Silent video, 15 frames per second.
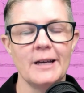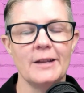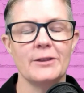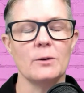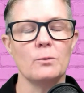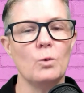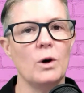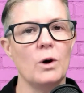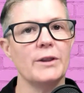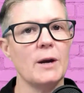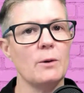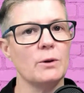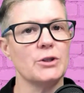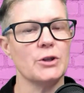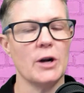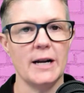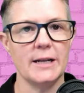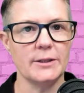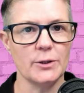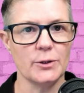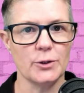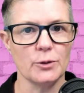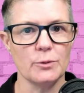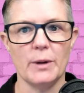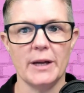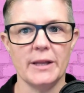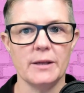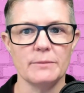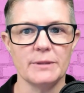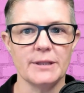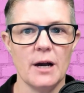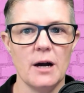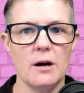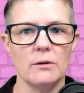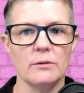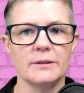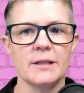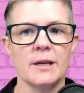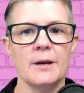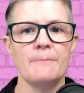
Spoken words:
than what they were trying to do by themselves.